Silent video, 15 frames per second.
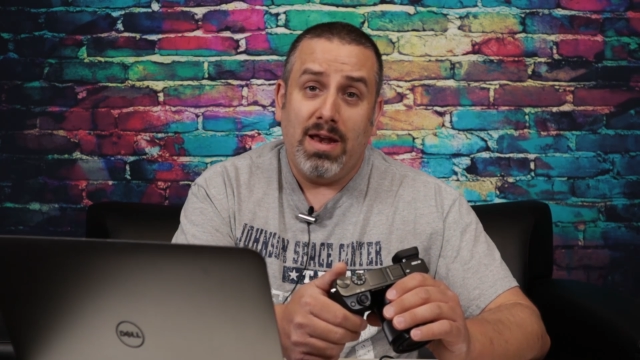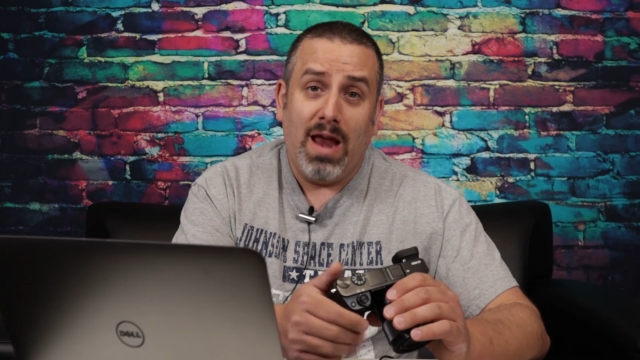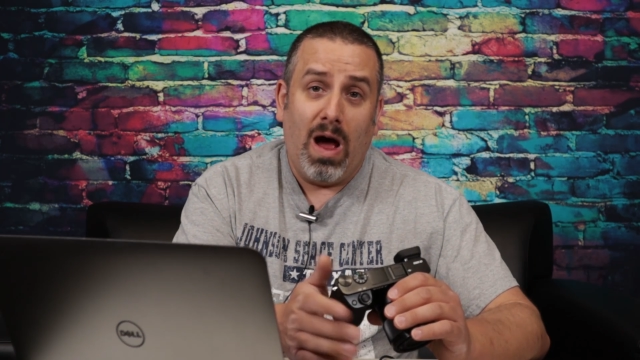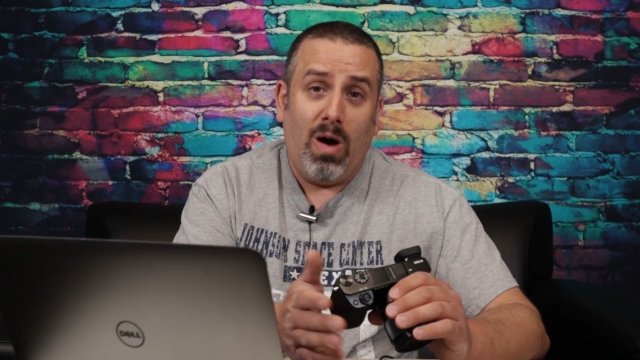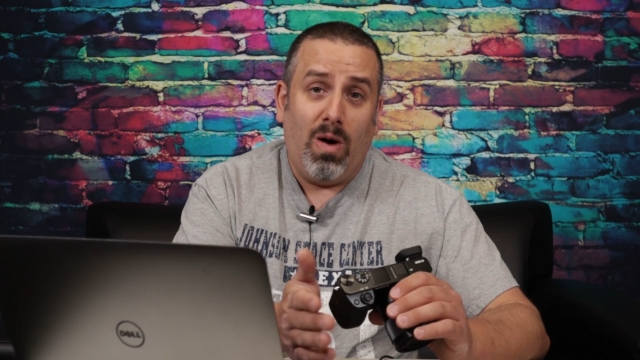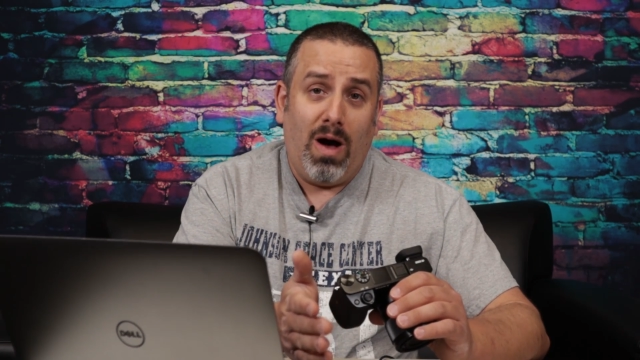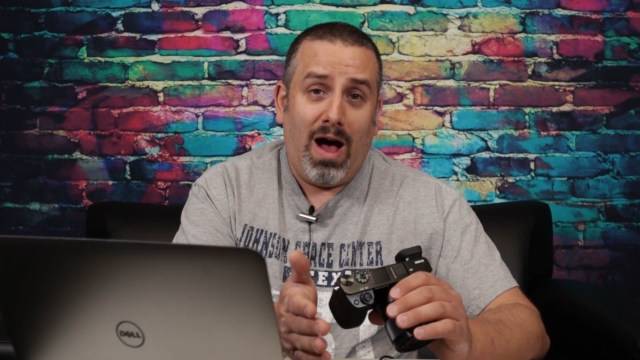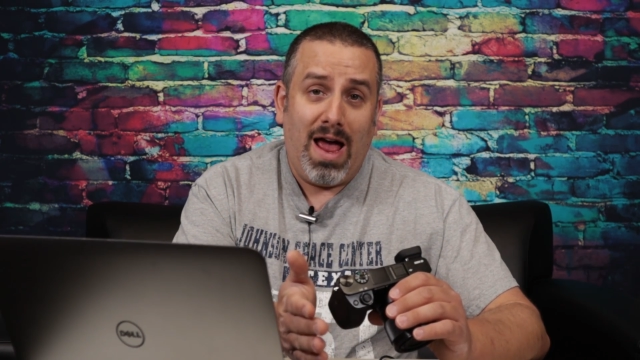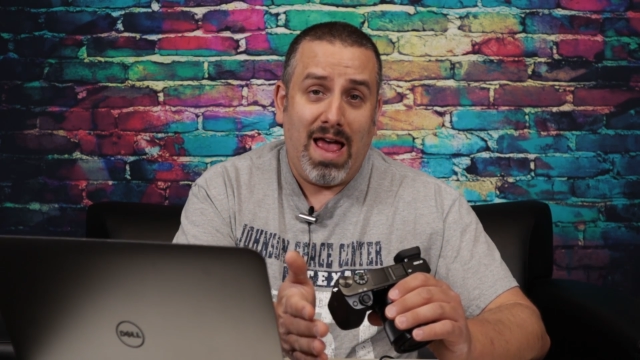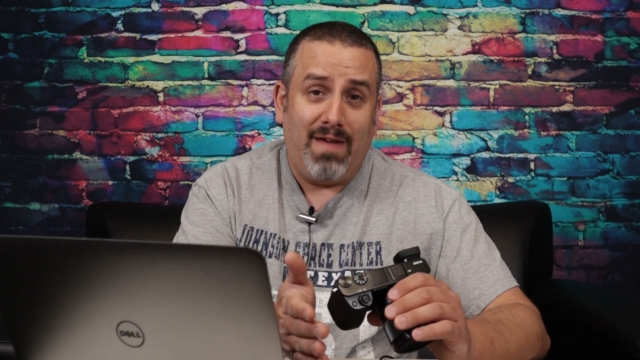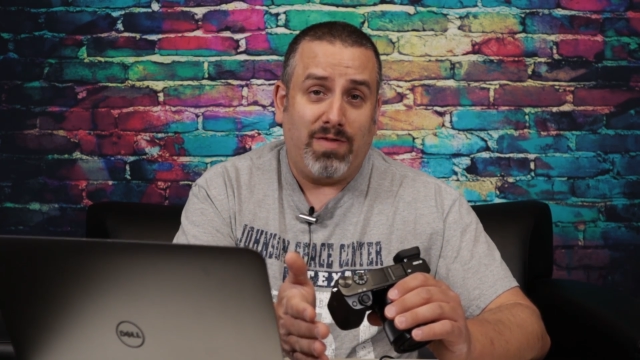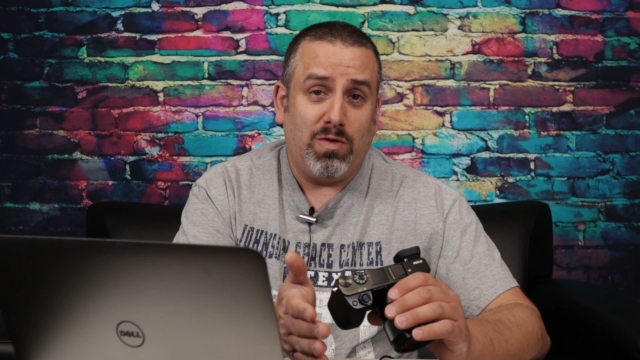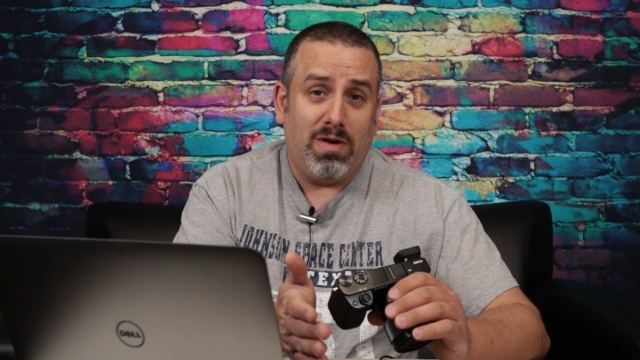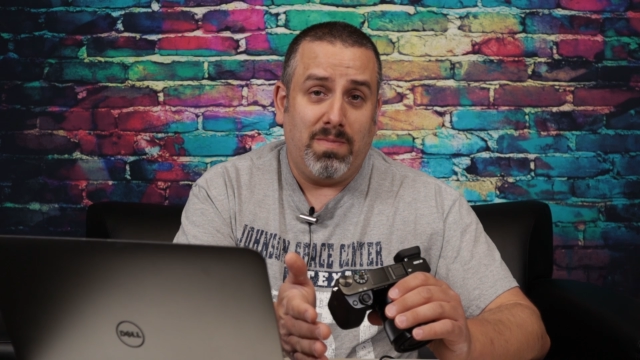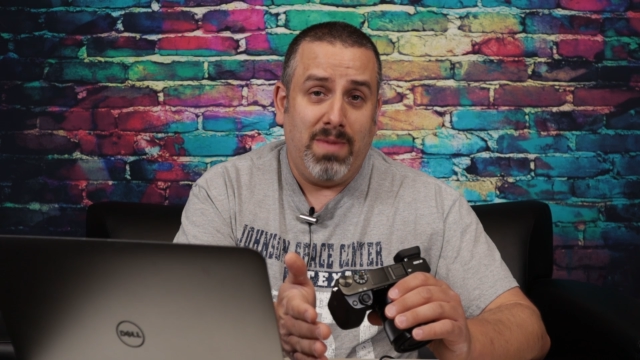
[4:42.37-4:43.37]
Now, I
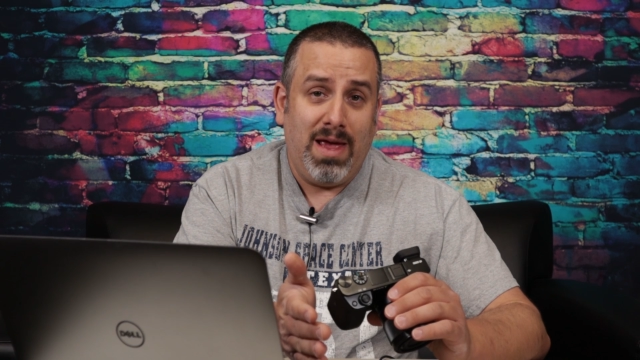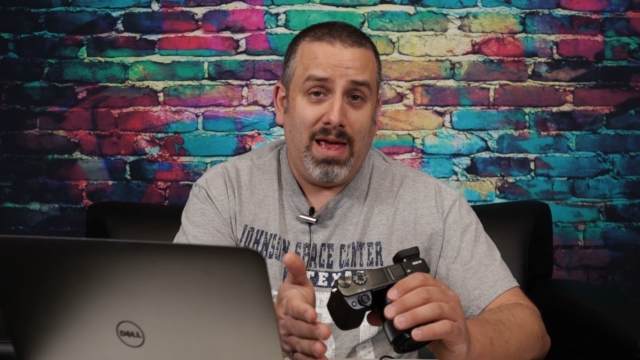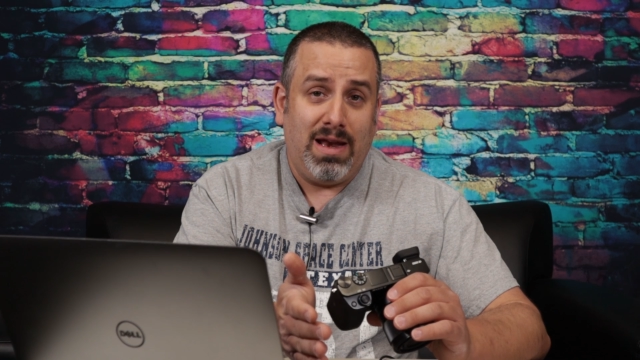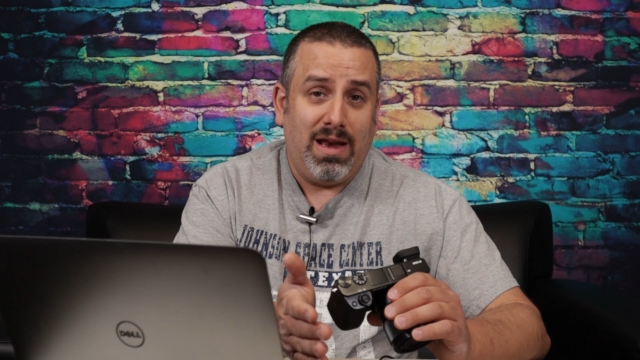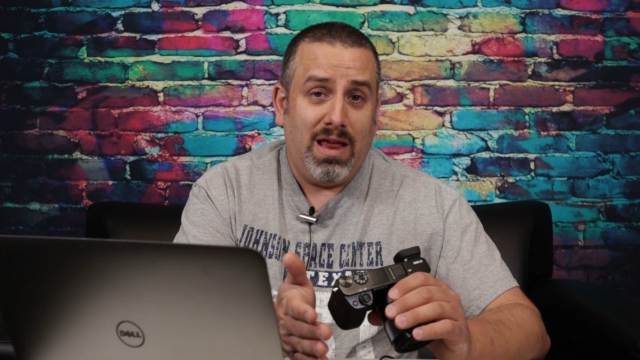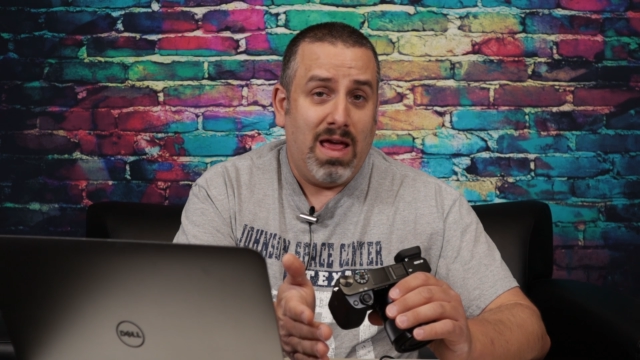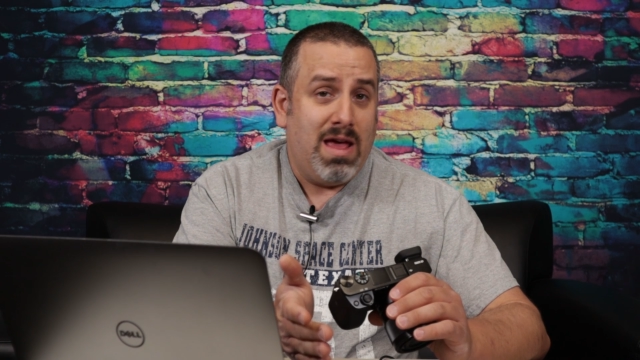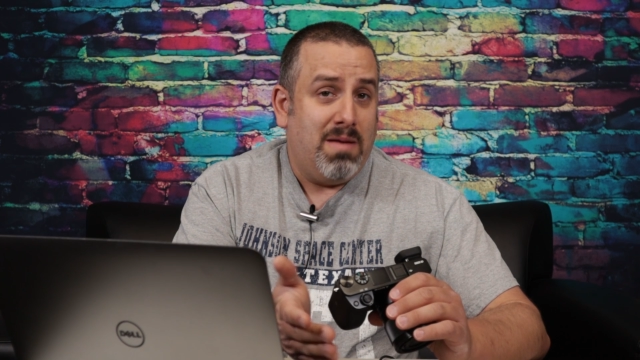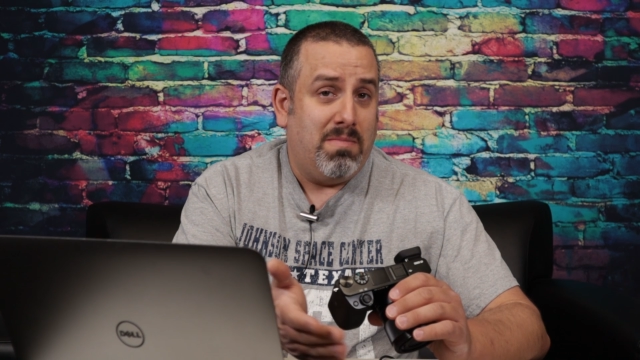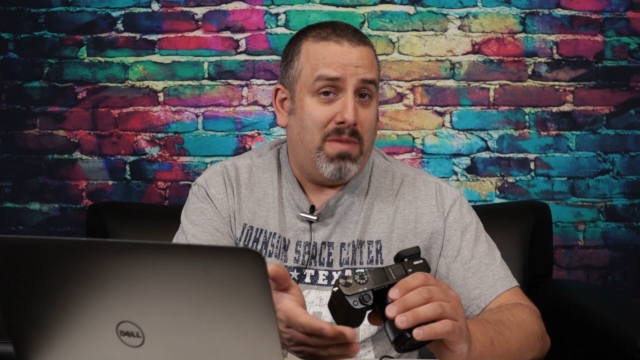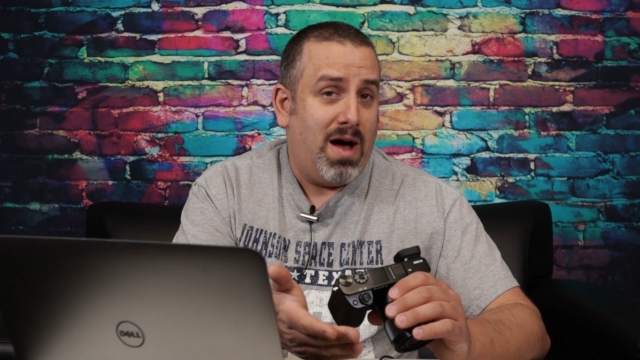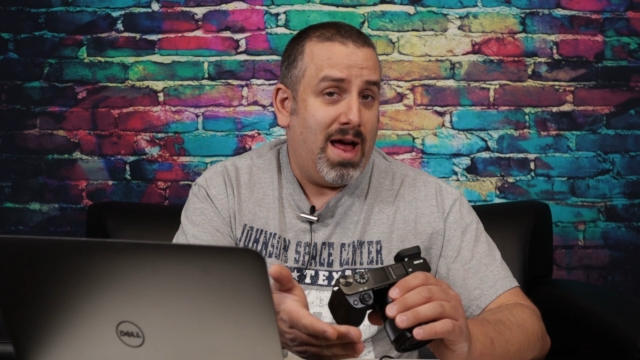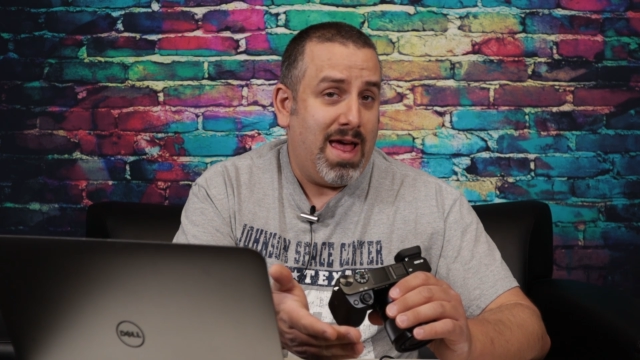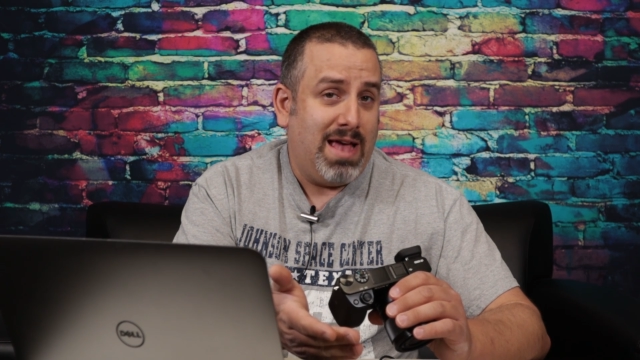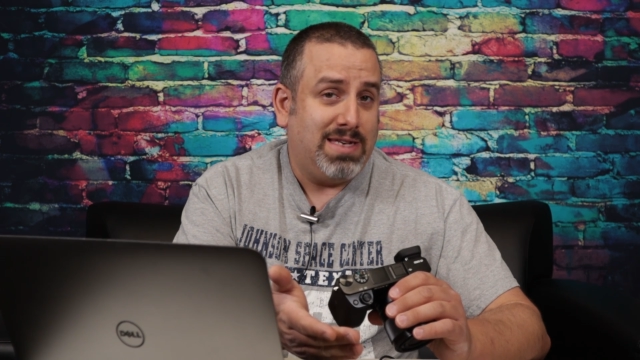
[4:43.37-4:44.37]
have to admit,
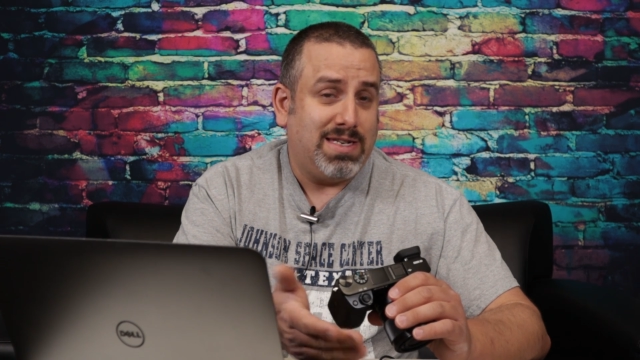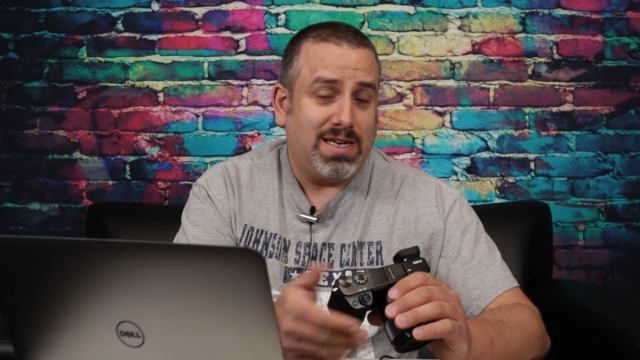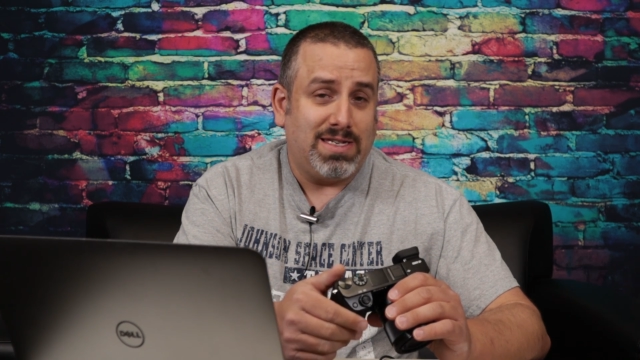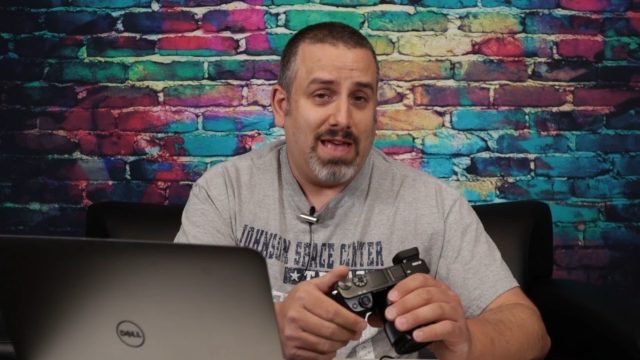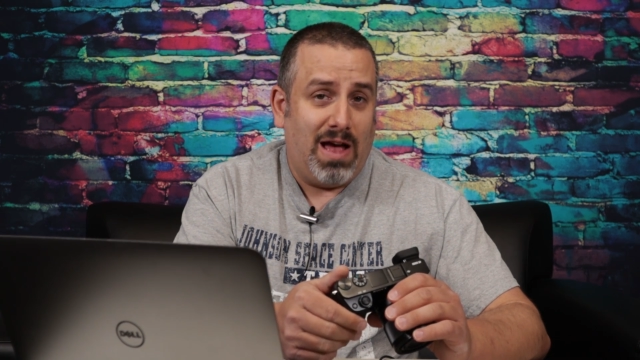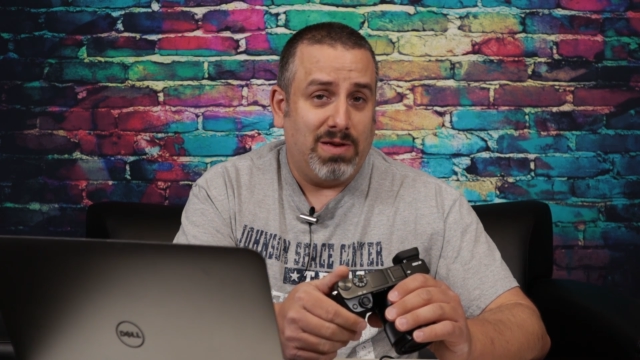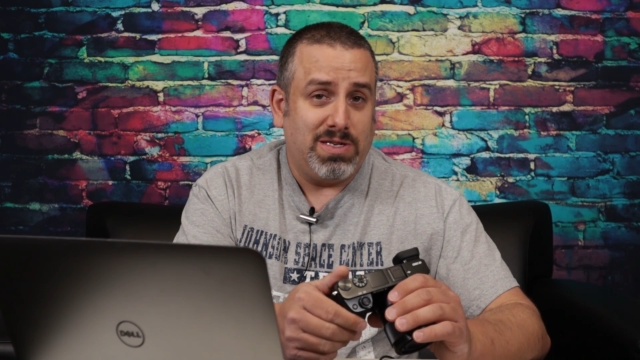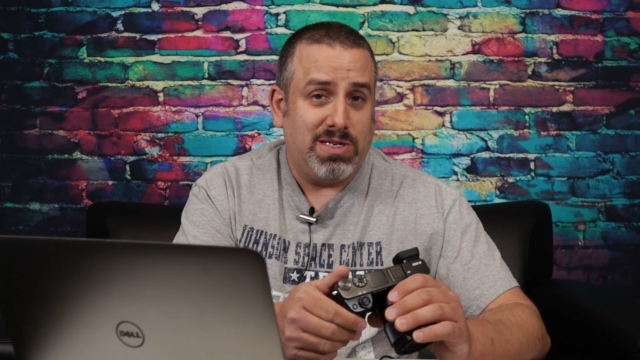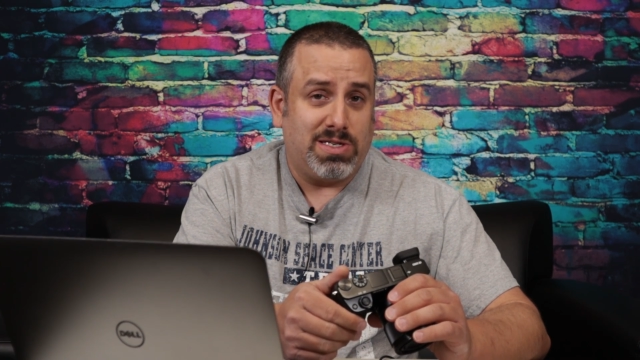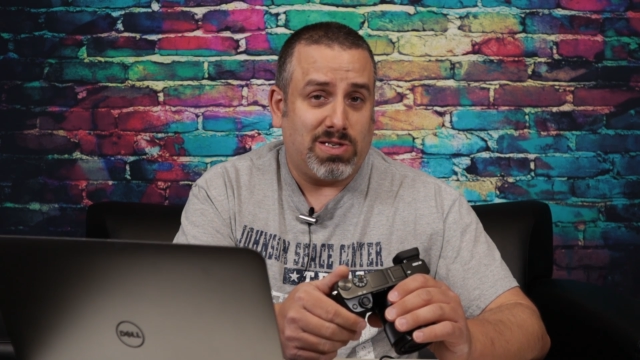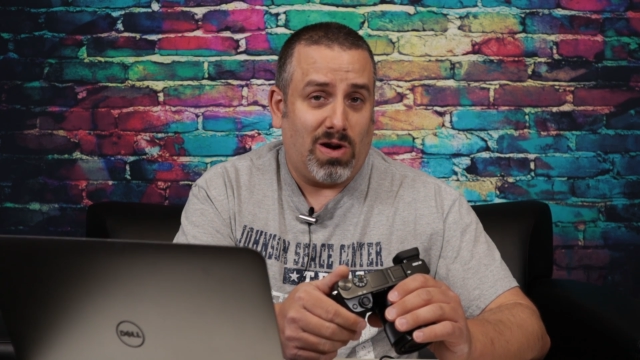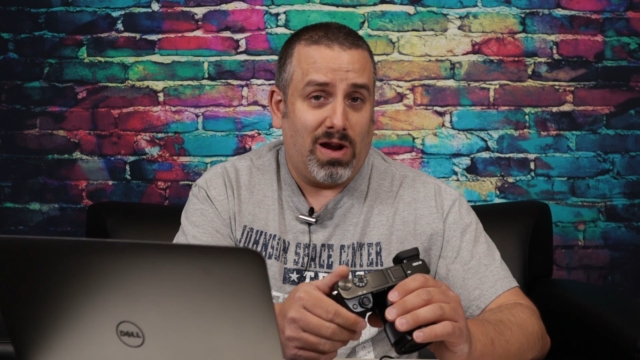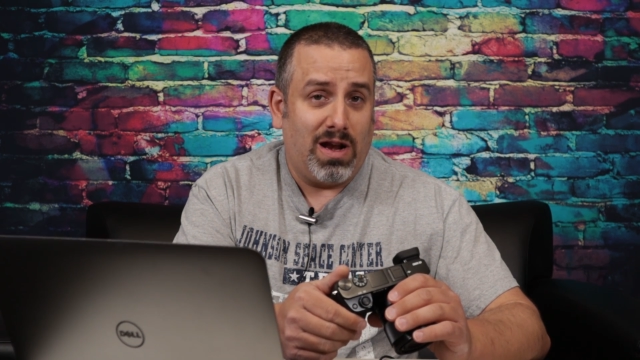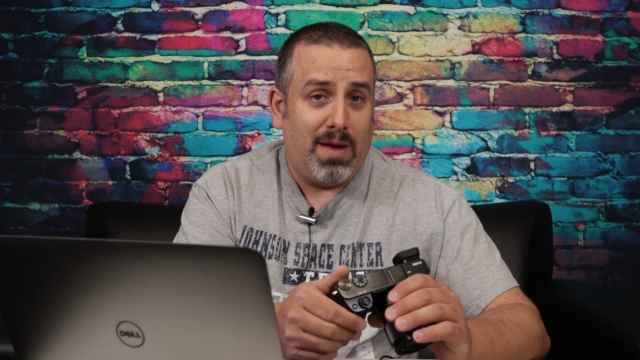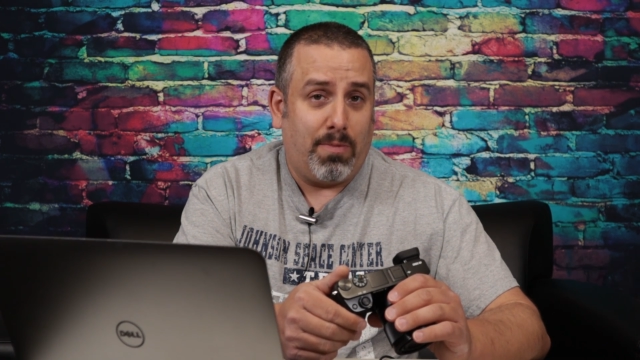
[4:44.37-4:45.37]
my A6000
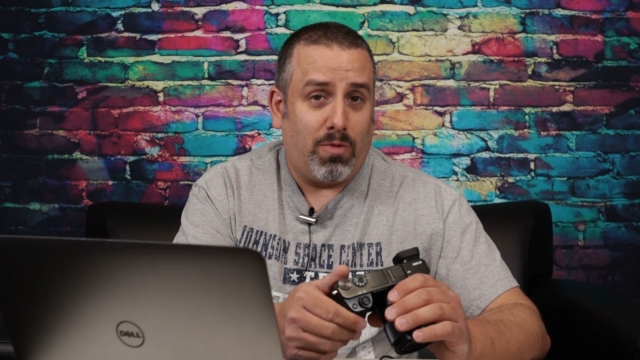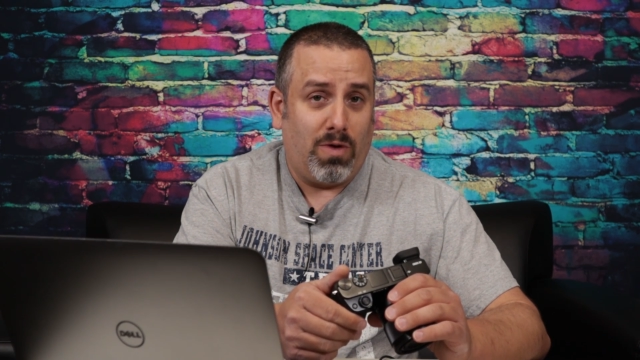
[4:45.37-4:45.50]
started up